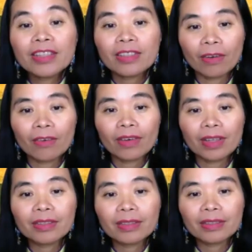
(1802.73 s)
Orange,
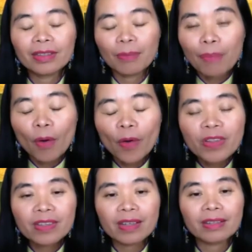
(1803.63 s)
the
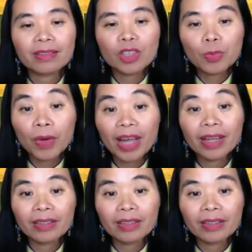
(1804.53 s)
poison sprayed,